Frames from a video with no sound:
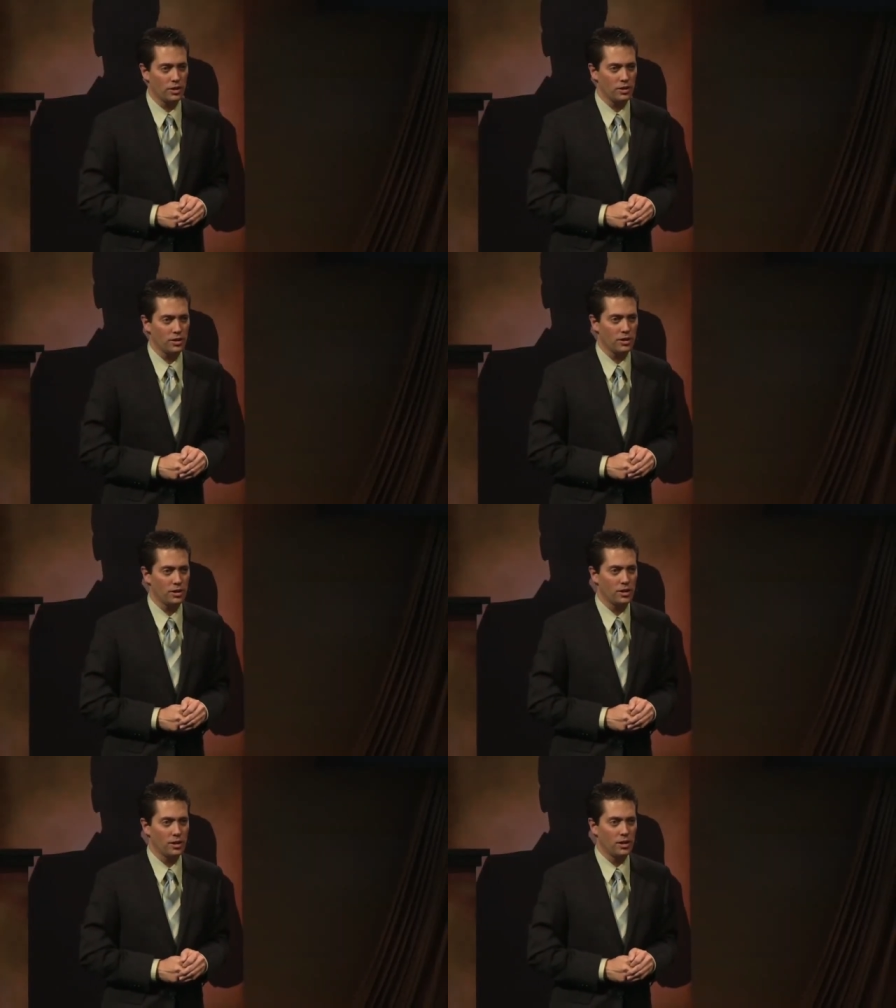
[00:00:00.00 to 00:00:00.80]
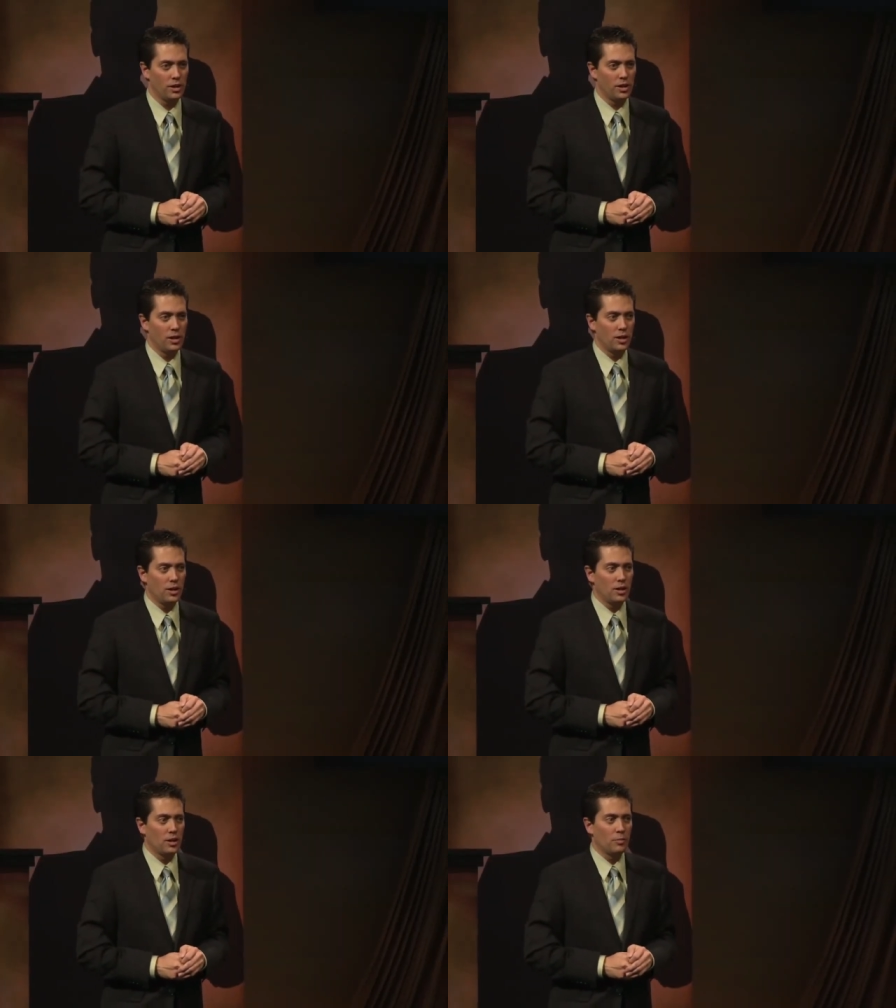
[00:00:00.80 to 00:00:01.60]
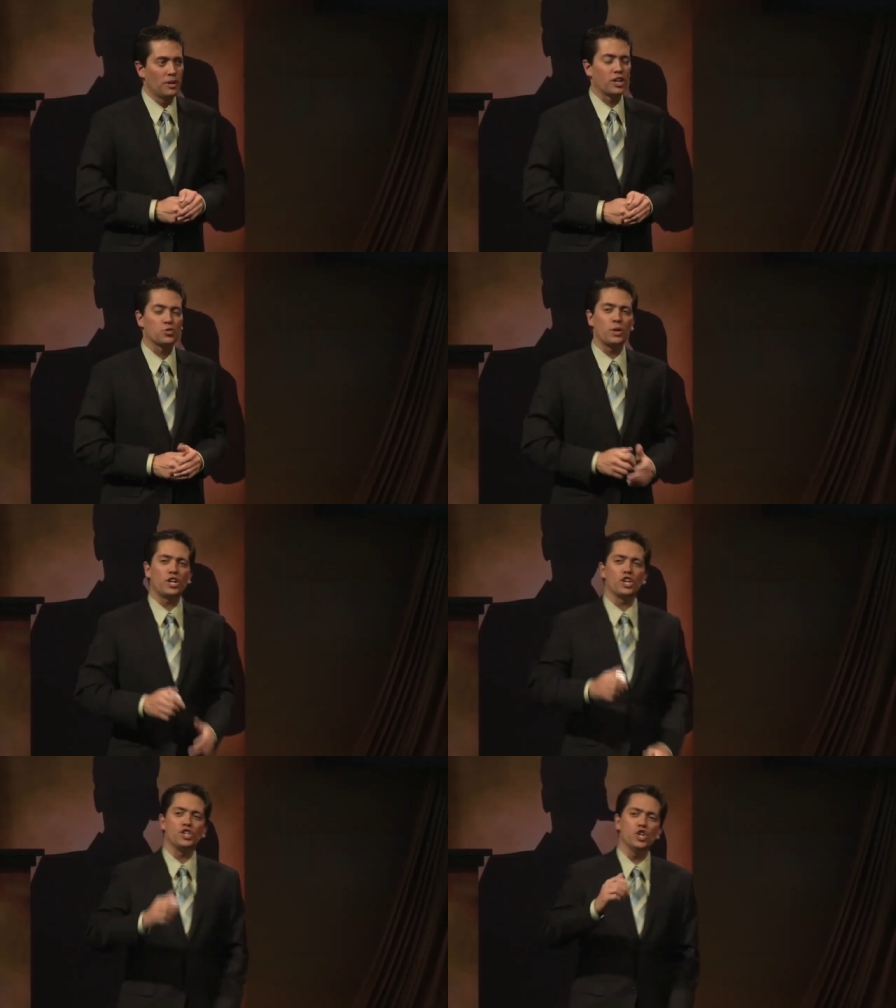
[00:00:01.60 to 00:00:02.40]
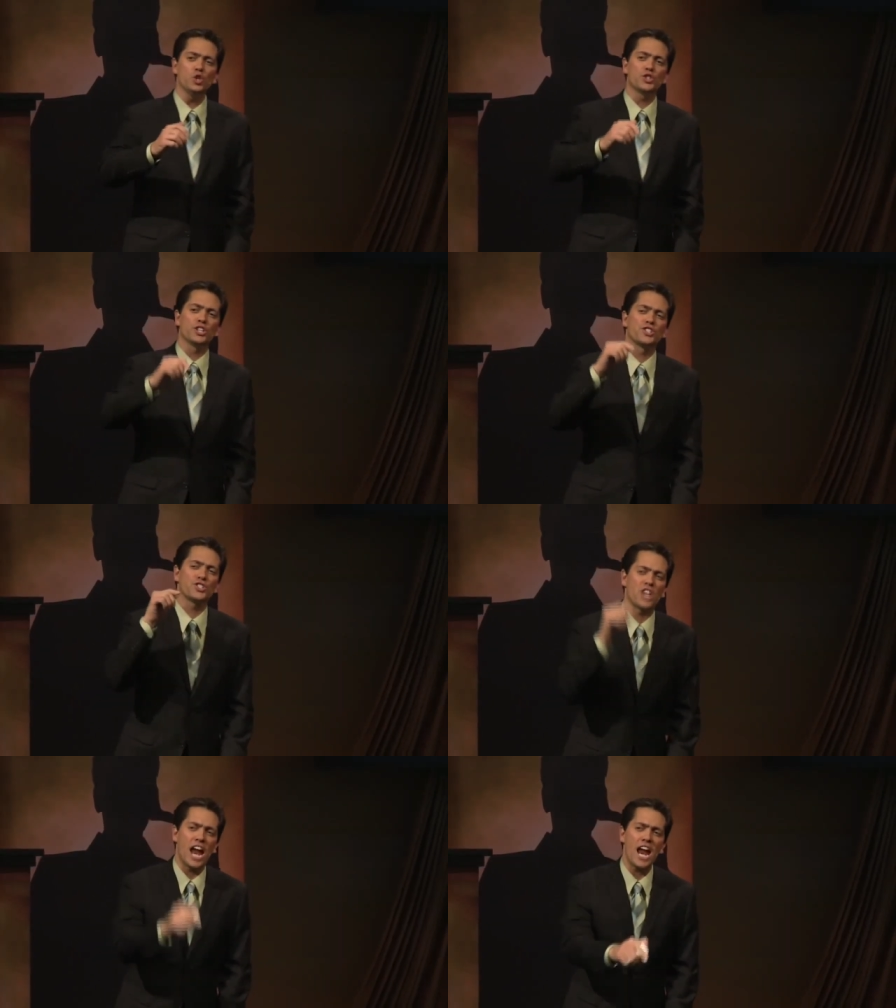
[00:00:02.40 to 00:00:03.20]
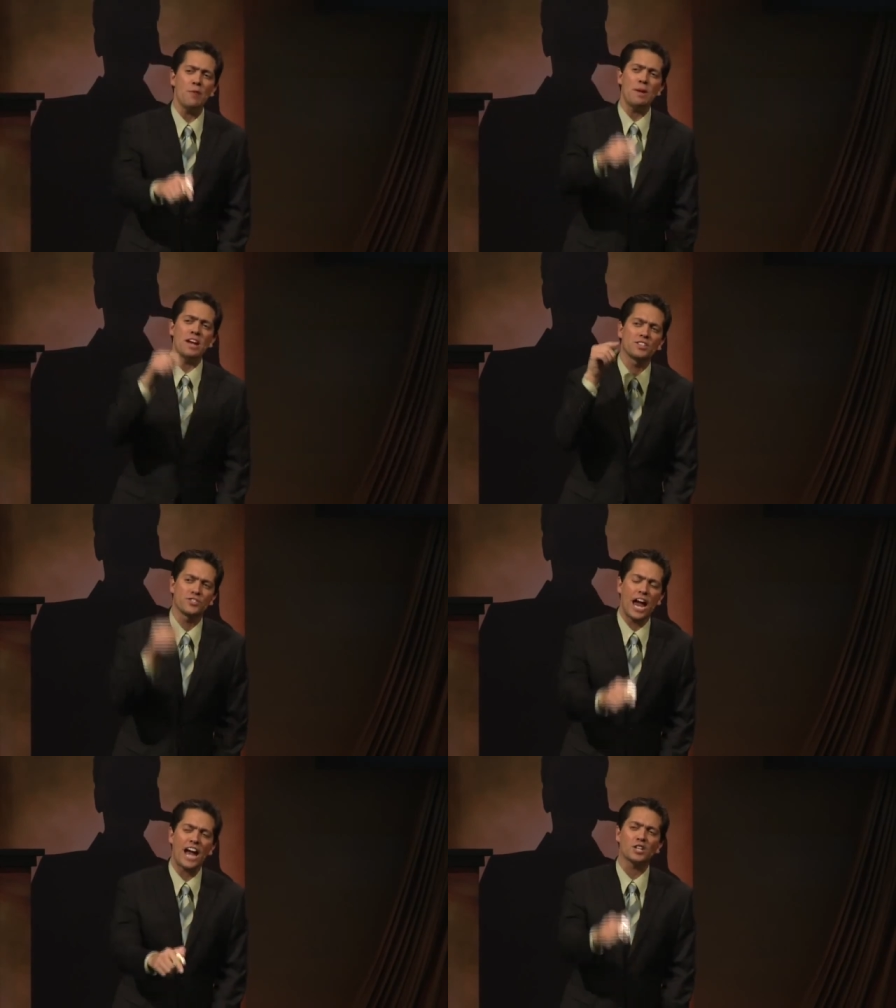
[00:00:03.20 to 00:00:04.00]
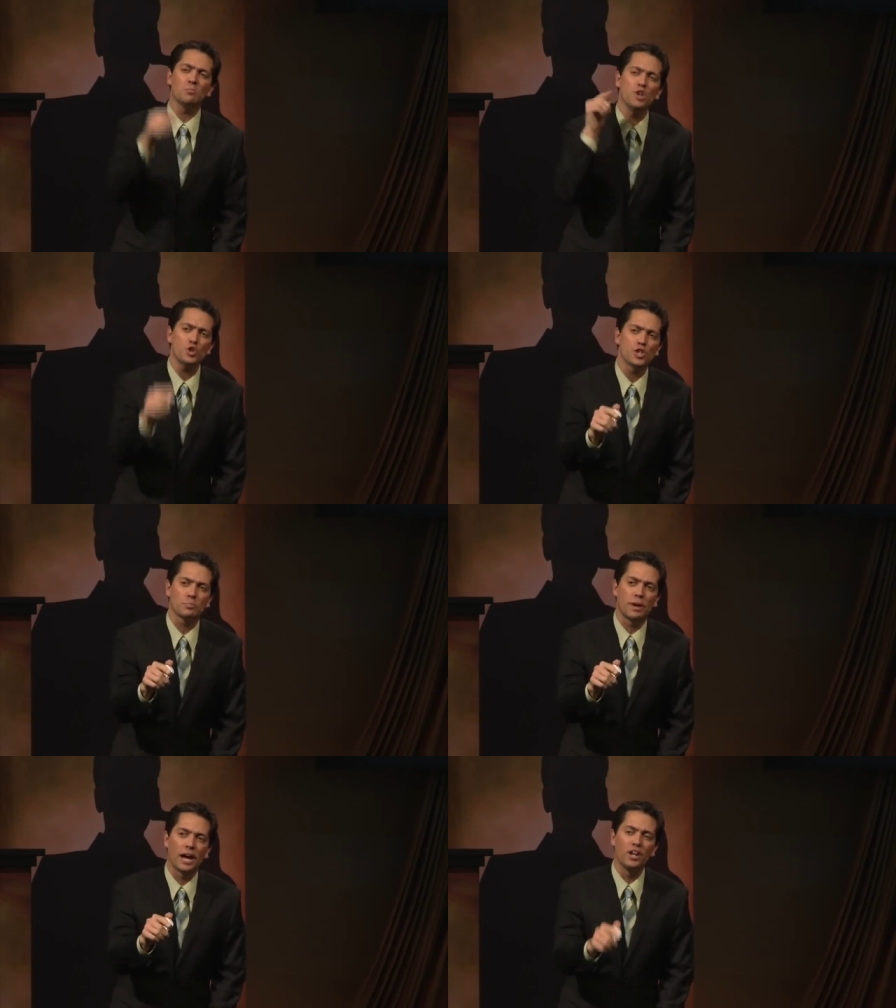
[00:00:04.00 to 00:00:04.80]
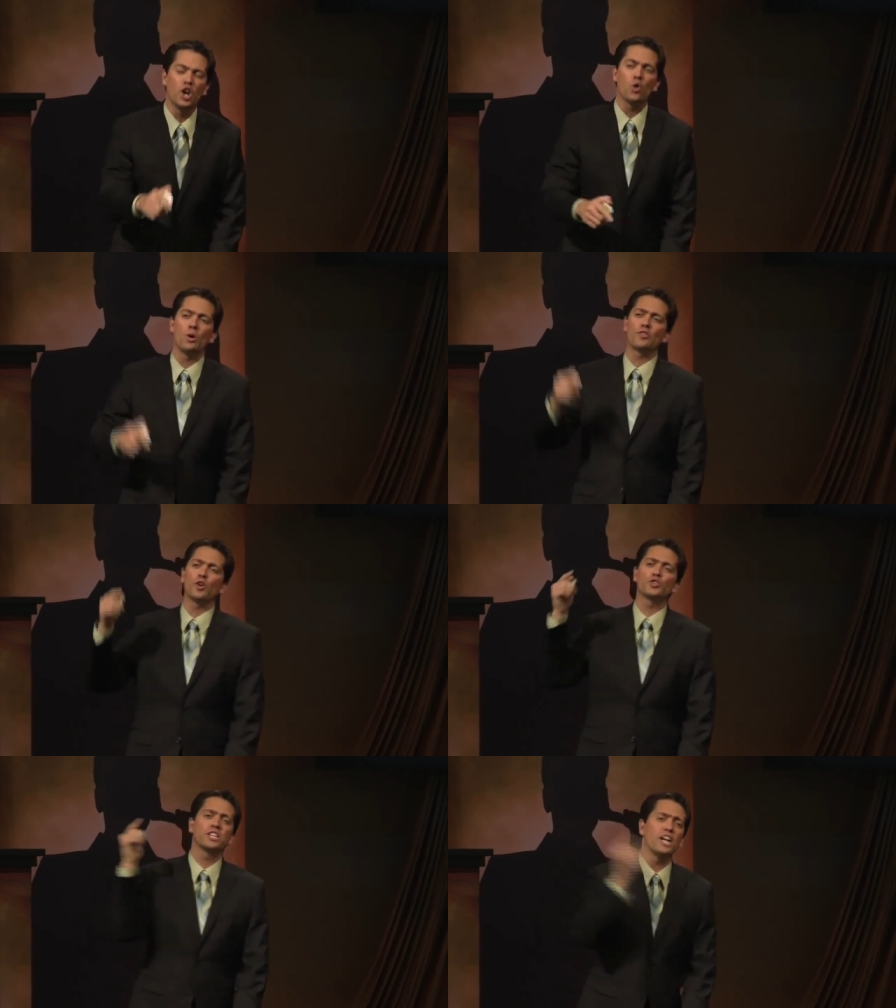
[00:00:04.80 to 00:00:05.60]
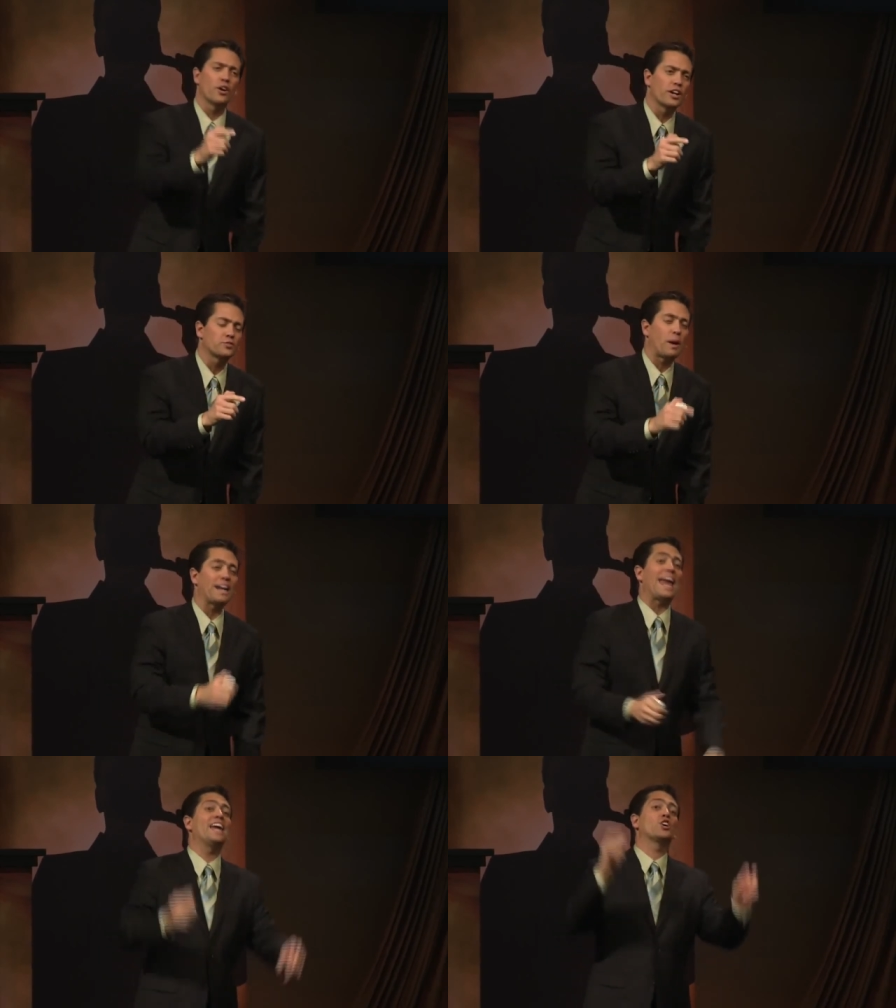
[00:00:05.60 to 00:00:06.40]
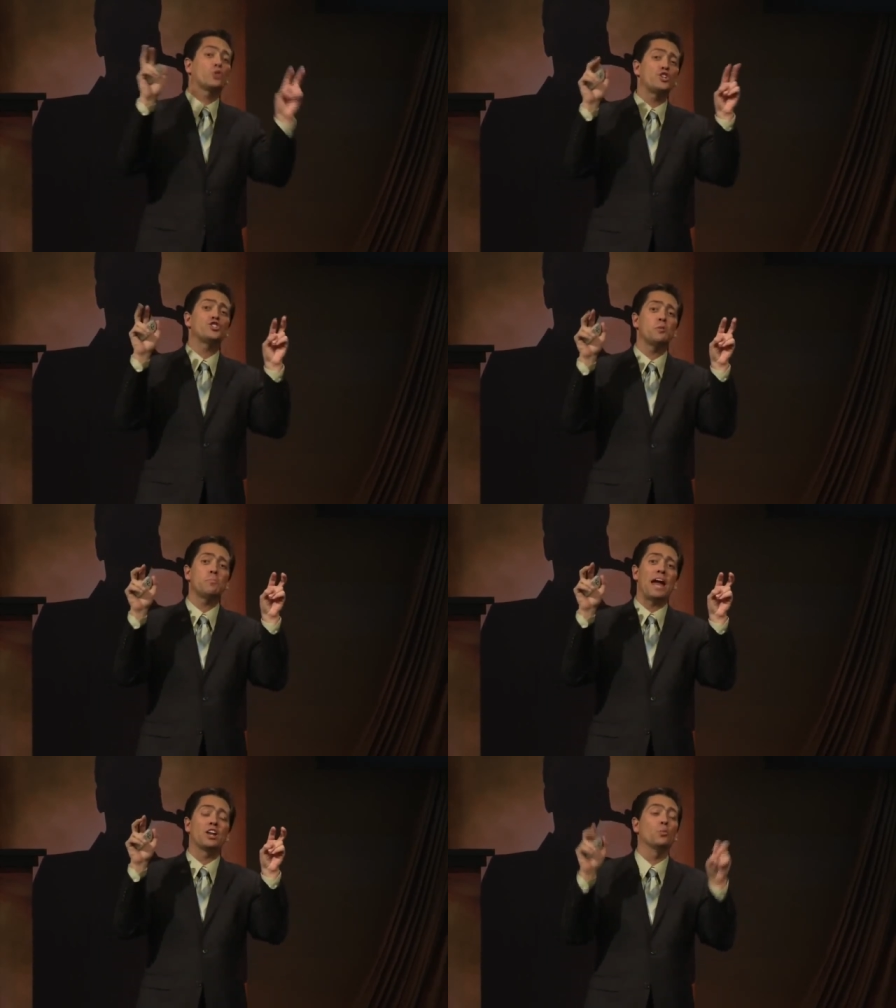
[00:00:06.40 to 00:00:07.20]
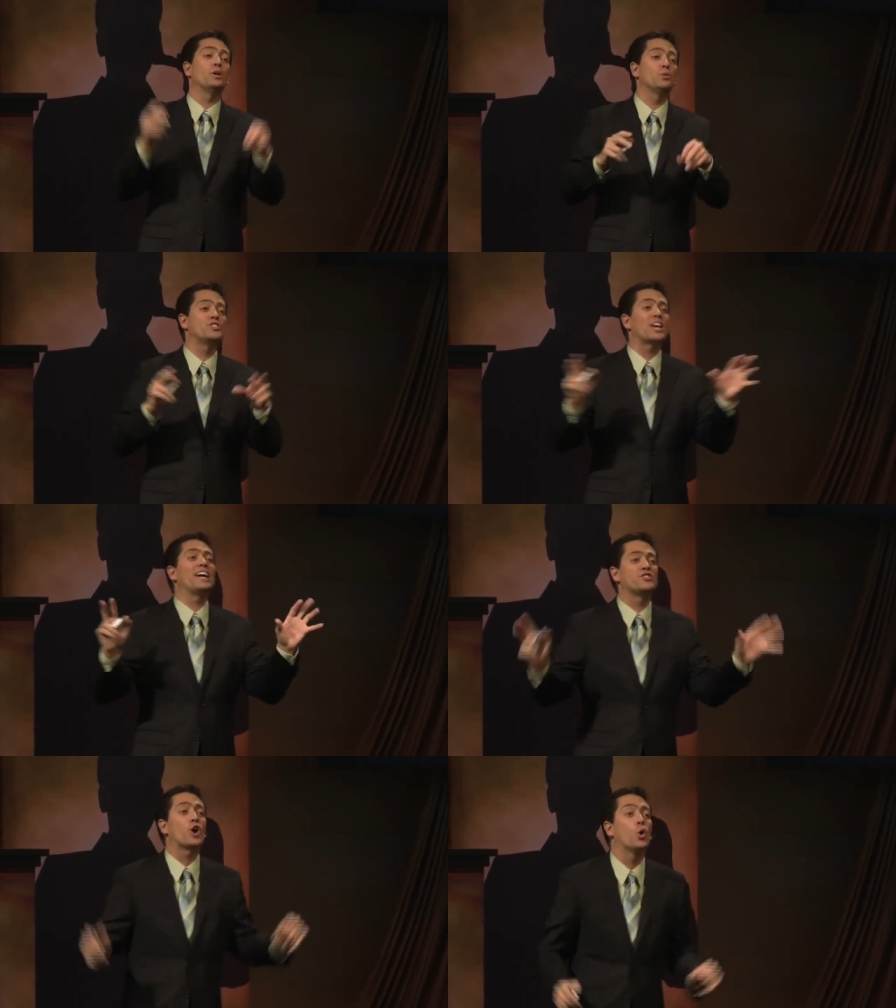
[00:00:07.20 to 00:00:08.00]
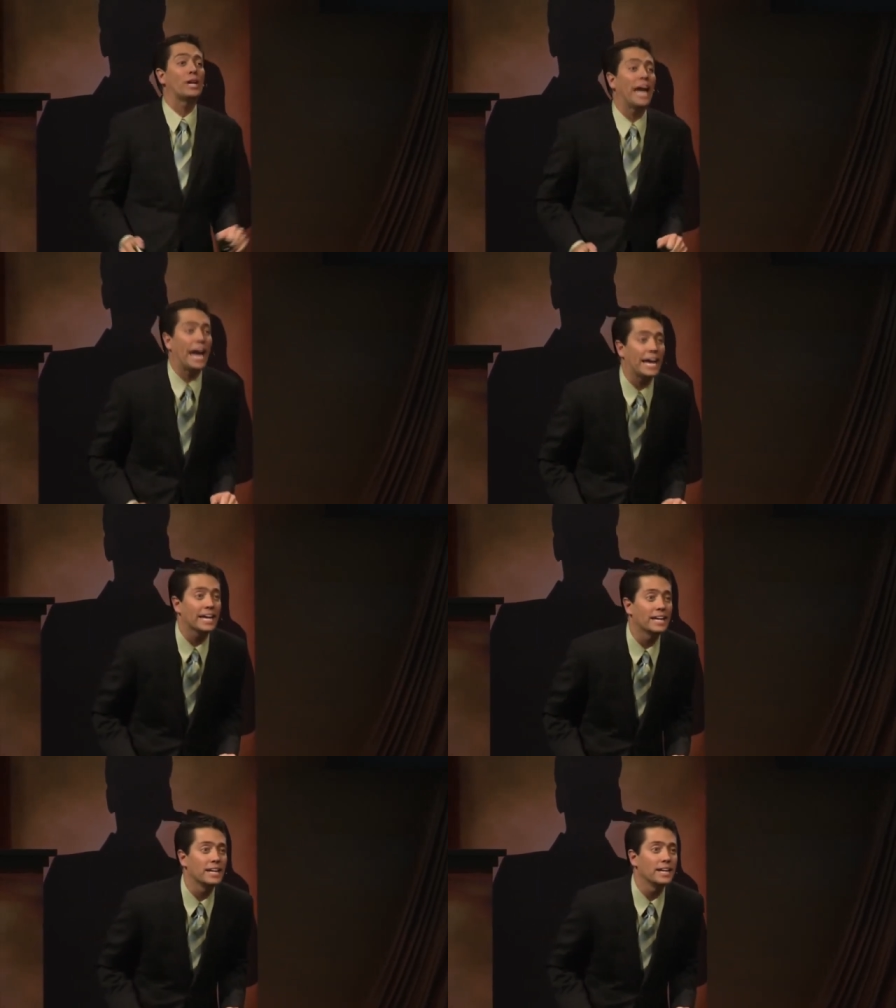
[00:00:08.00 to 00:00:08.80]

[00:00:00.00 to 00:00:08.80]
here? Because we could use the same exact music bed with those lyrics by a Christian band and we would say it's okay.